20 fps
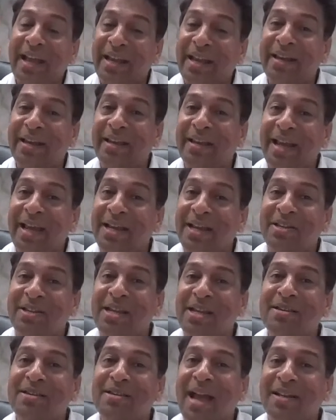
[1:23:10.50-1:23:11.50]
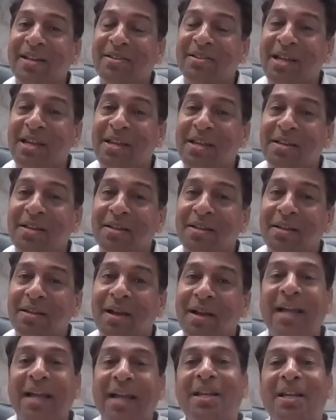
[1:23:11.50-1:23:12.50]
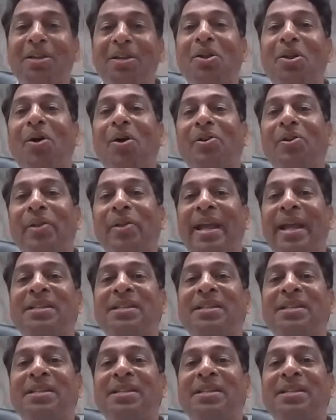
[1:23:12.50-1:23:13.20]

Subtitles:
in 1819. I did not